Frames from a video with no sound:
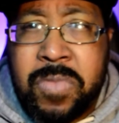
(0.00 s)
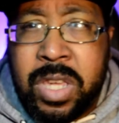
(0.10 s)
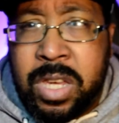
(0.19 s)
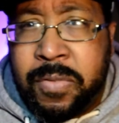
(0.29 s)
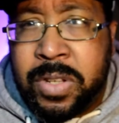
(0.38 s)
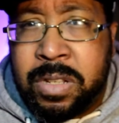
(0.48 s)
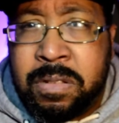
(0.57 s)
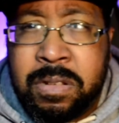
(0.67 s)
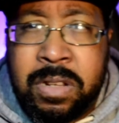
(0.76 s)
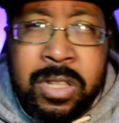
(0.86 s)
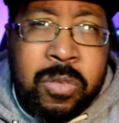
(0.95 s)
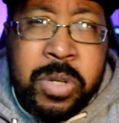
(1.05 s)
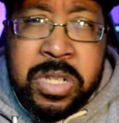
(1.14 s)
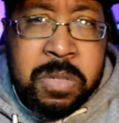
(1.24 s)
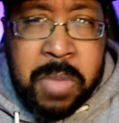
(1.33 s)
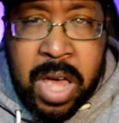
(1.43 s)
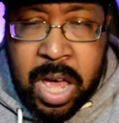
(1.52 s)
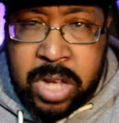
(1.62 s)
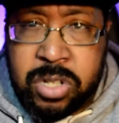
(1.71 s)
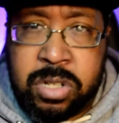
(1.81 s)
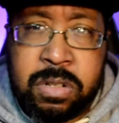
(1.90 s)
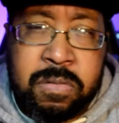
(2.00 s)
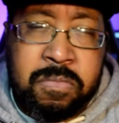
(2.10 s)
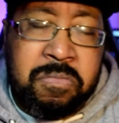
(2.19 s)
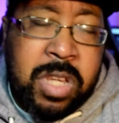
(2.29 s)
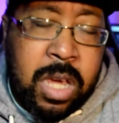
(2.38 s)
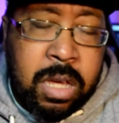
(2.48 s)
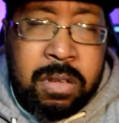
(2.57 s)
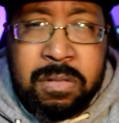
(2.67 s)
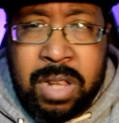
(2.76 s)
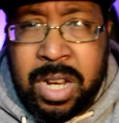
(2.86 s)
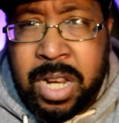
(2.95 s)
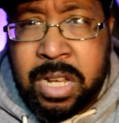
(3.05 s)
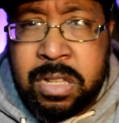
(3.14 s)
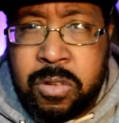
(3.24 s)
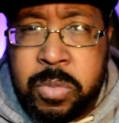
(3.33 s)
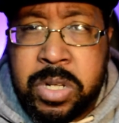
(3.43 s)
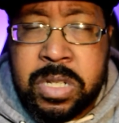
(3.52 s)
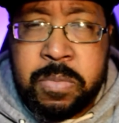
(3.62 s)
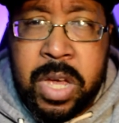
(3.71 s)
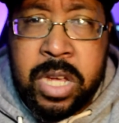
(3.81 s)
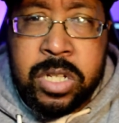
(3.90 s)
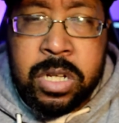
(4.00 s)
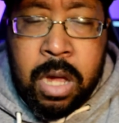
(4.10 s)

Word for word: even a little bit of Smash. Yeah, I like a little bit of Smash.